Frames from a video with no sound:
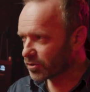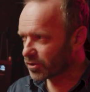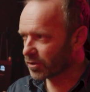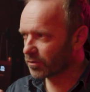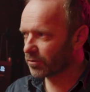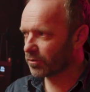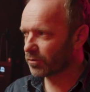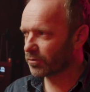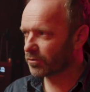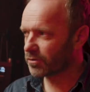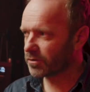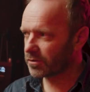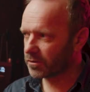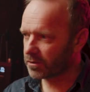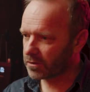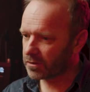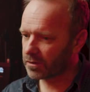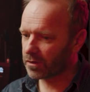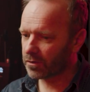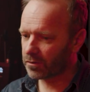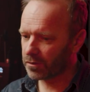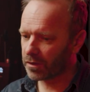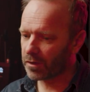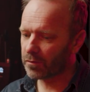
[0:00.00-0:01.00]
So those,
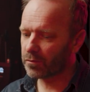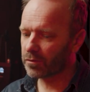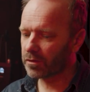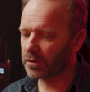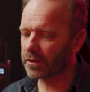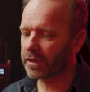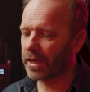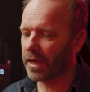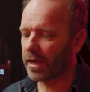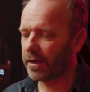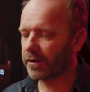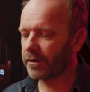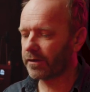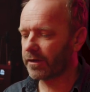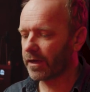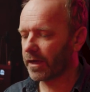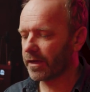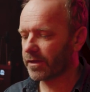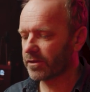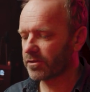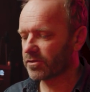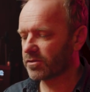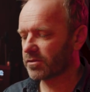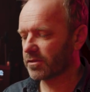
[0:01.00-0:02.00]
they really had a
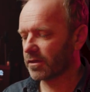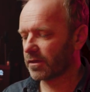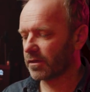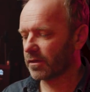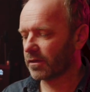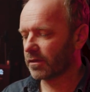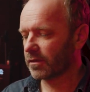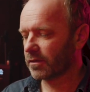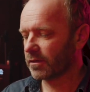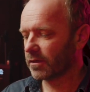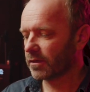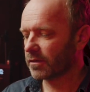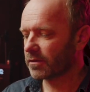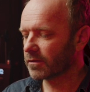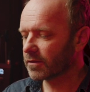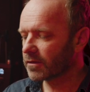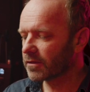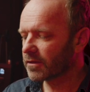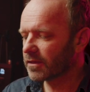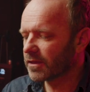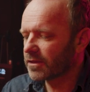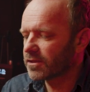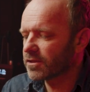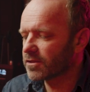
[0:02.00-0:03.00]
nice,
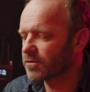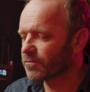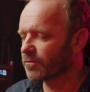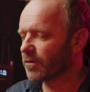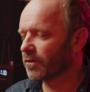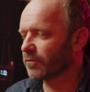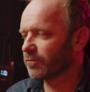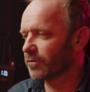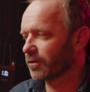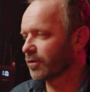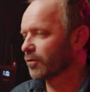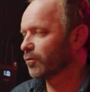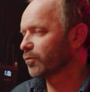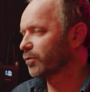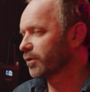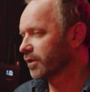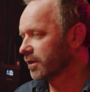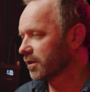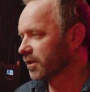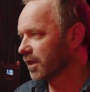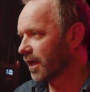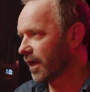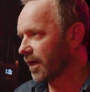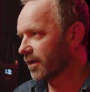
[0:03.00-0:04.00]
it just felt very
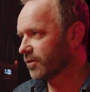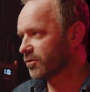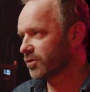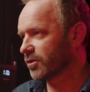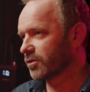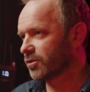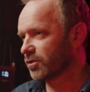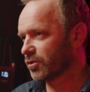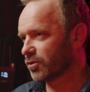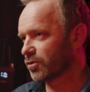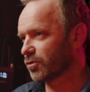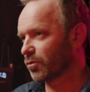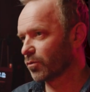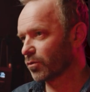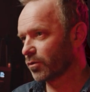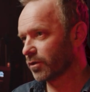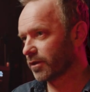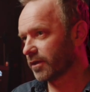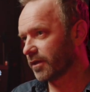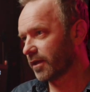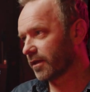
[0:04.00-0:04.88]
realized as a story.